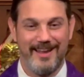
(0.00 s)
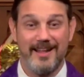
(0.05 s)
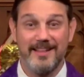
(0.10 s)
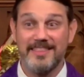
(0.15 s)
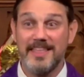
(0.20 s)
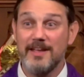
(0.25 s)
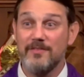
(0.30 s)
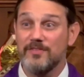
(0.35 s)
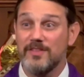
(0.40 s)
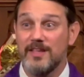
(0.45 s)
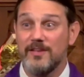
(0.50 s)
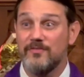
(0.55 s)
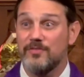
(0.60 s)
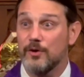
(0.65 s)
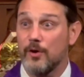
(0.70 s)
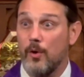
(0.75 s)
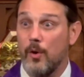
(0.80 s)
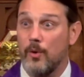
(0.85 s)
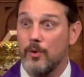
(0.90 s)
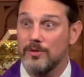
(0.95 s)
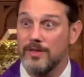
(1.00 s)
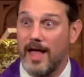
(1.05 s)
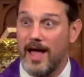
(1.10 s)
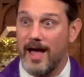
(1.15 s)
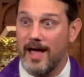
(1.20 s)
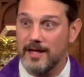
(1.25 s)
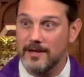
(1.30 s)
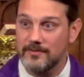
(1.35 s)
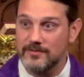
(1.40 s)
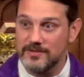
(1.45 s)
They've lived their whole
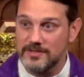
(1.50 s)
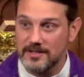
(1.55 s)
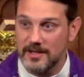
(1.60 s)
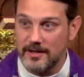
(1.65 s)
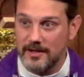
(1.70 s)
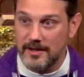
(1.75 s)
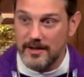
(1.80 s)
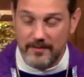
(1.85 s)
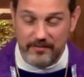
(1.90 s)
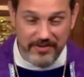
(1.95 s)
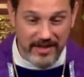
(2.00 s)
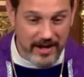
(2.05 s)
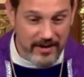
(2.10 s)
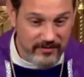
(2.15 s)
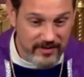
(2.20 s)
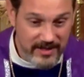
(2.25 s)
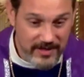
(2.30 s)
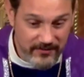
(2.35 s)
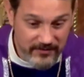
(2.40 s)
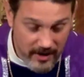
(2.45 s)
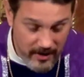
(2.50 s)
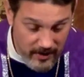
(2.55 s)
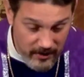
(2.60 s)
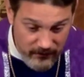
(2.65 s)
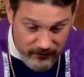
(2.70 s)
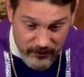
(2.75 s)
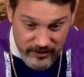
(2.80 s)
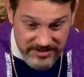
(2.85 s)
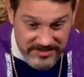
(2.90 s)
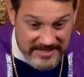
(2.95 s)
lives. They've lived
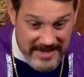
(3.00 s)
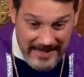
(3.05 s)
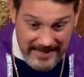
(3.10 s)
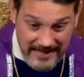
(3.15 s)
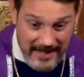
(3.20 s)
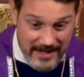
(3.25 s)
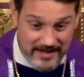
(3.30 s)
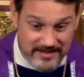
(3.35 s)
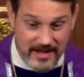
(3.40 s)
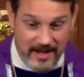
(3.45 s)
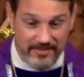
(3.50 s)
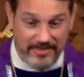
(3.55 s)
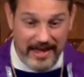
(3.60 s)
for decades.